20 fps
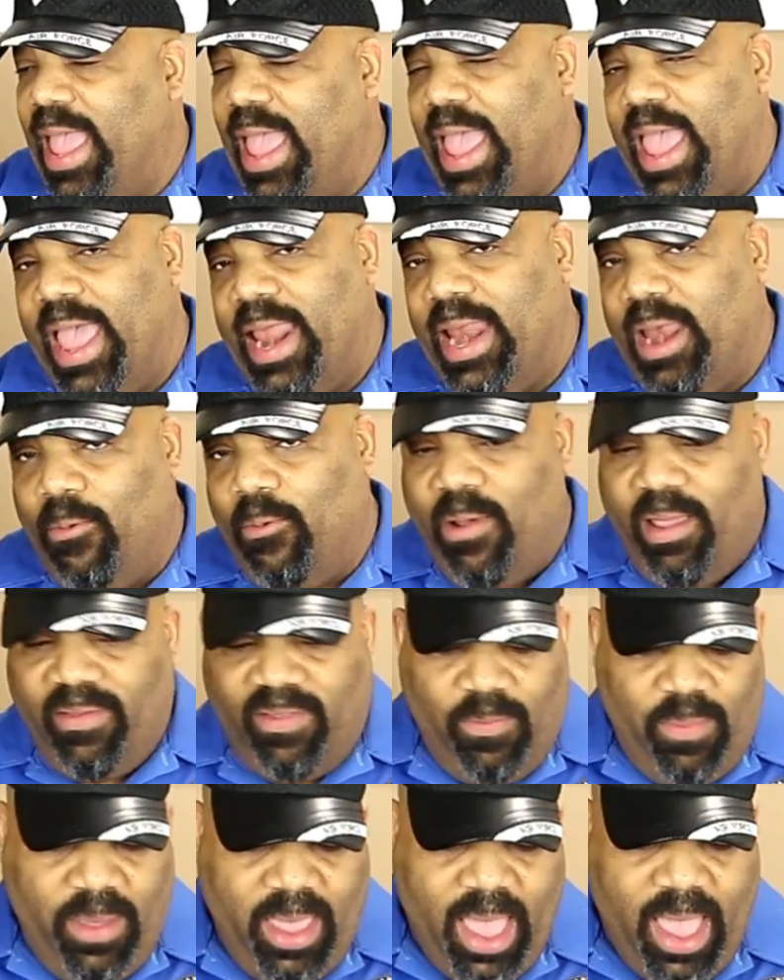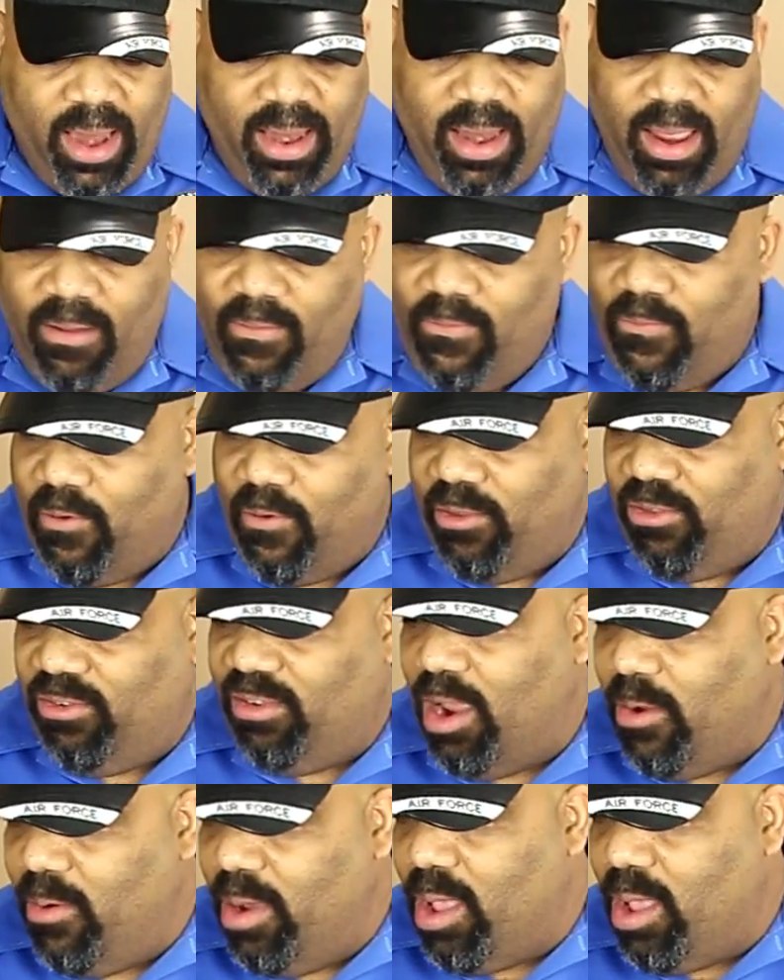had a recipe out there for
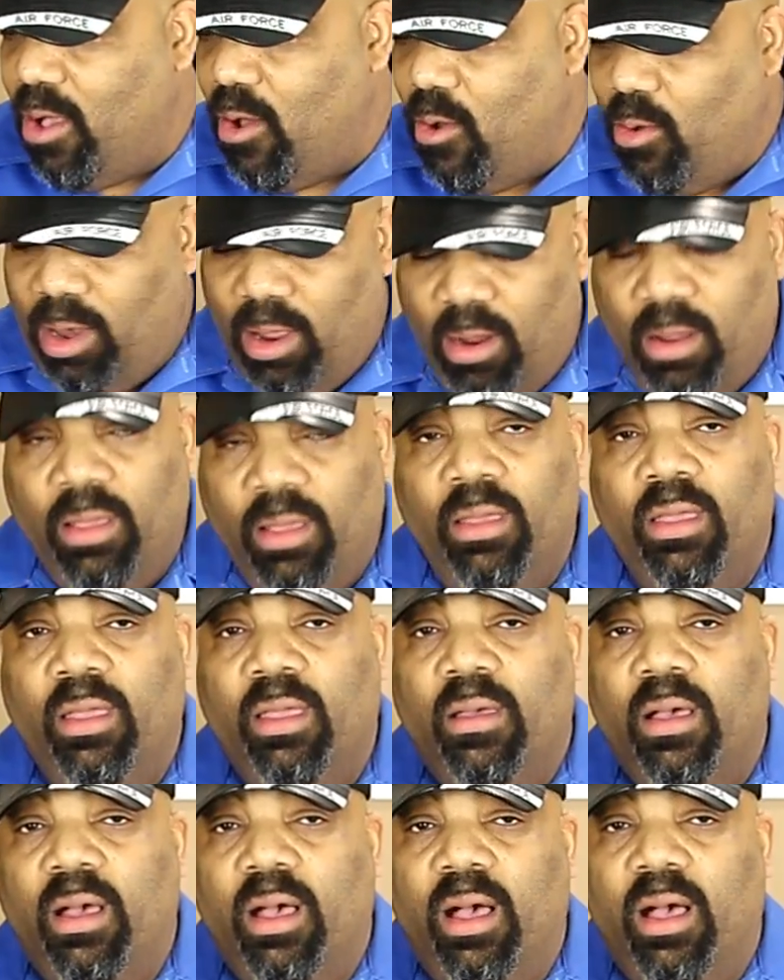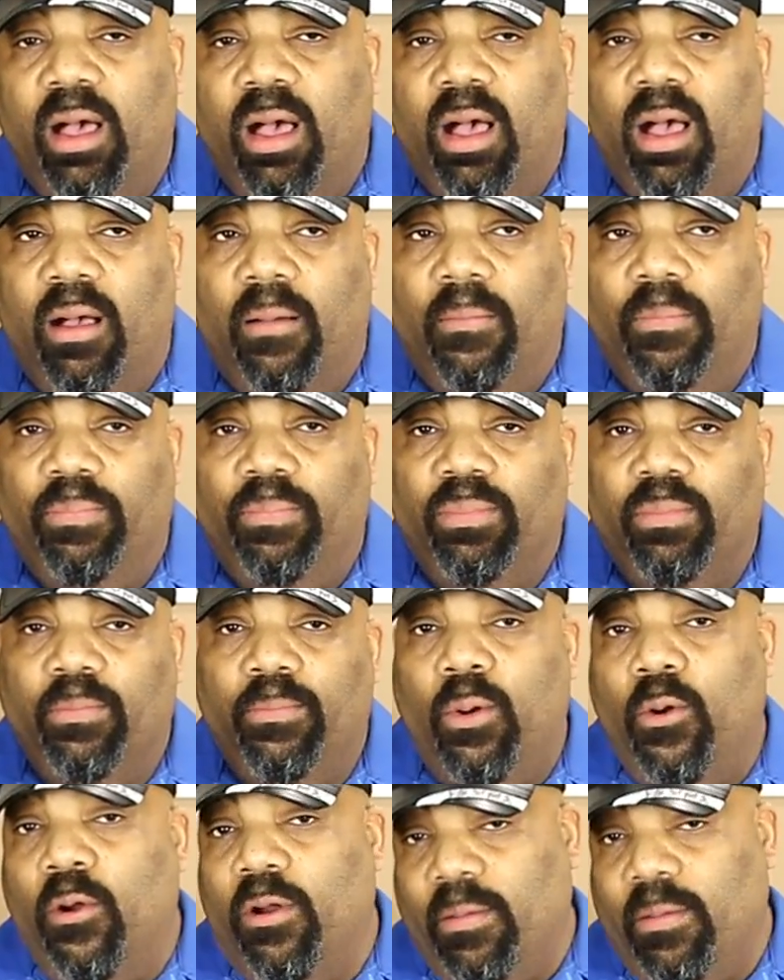cherry cola
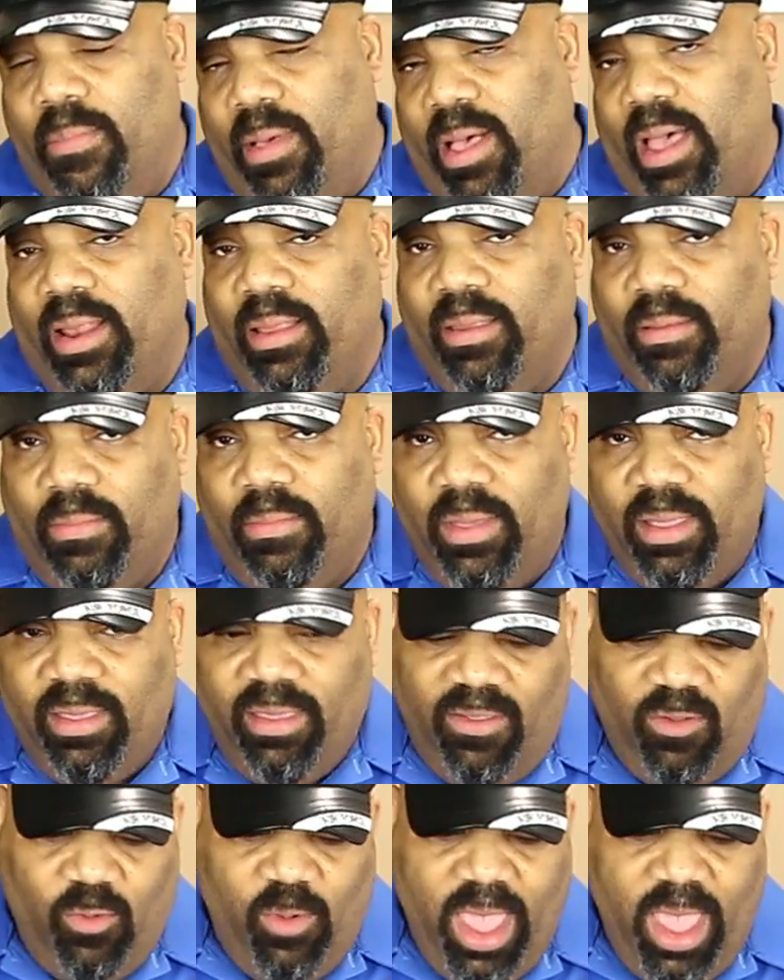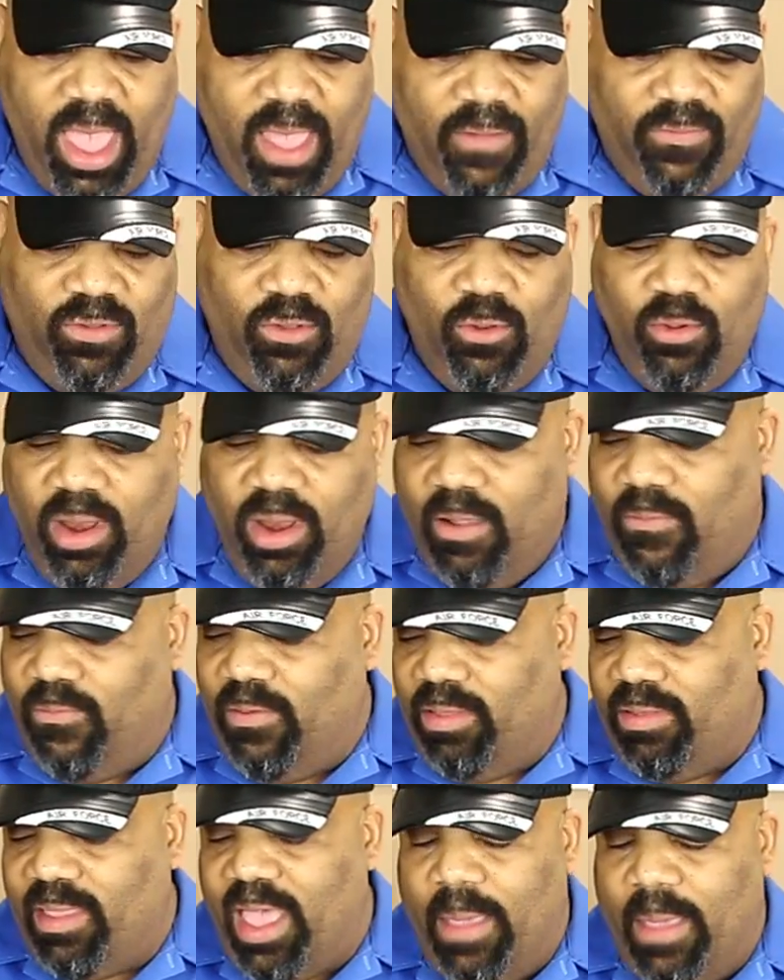pork butt, but since we have two different
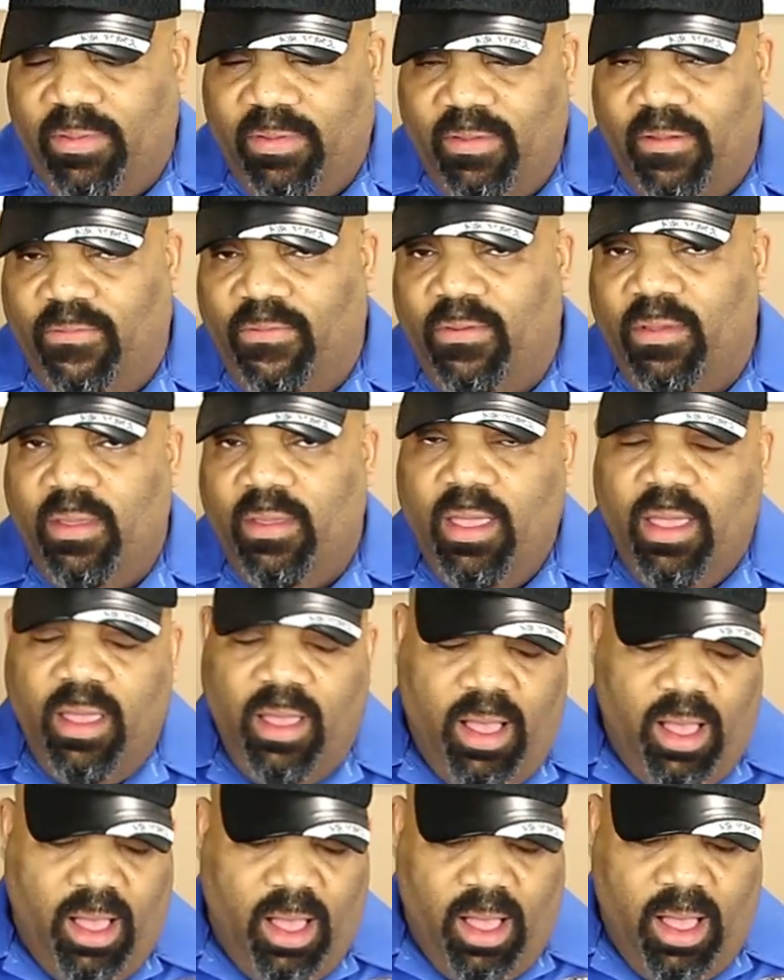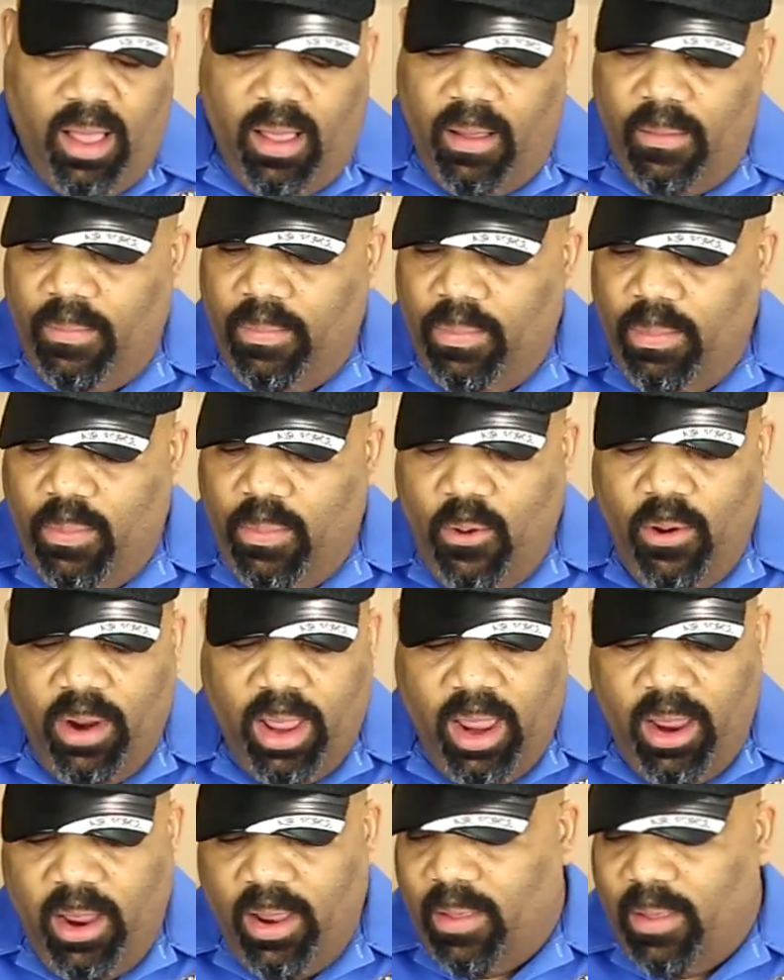types of pork
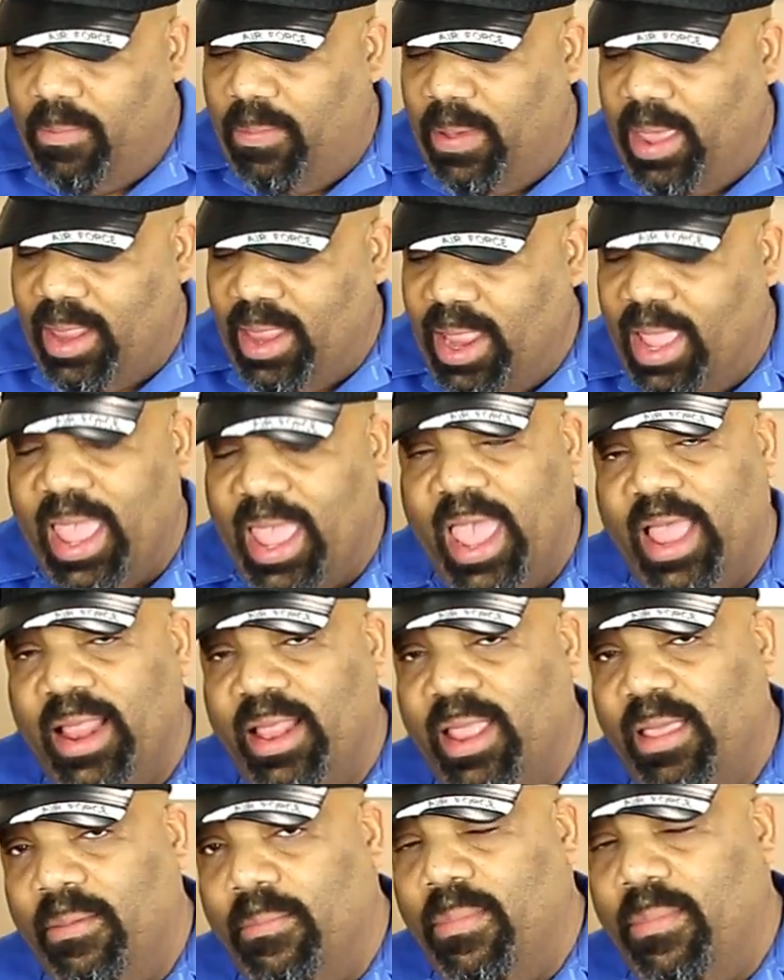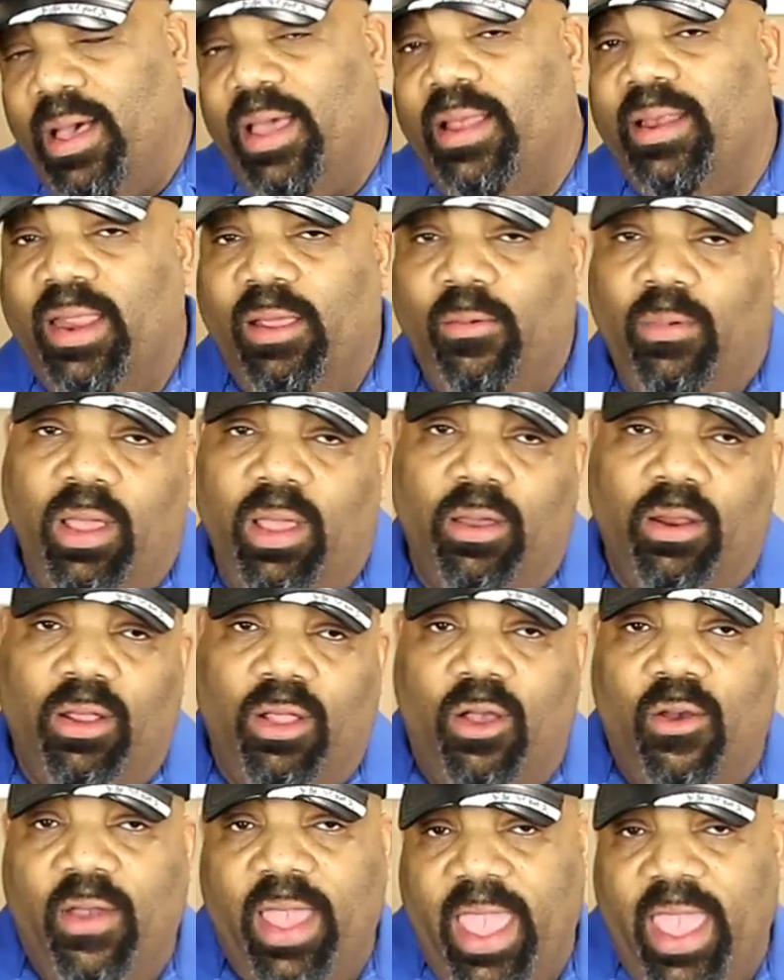here, the picnic and the butt, then we're gonna
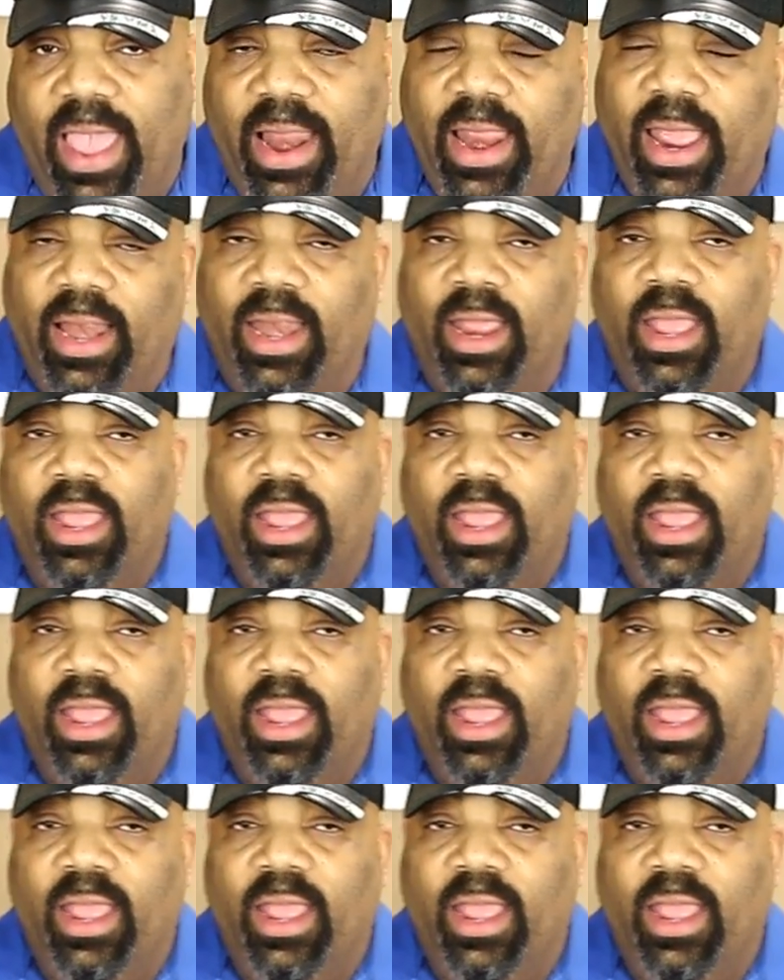go ahead and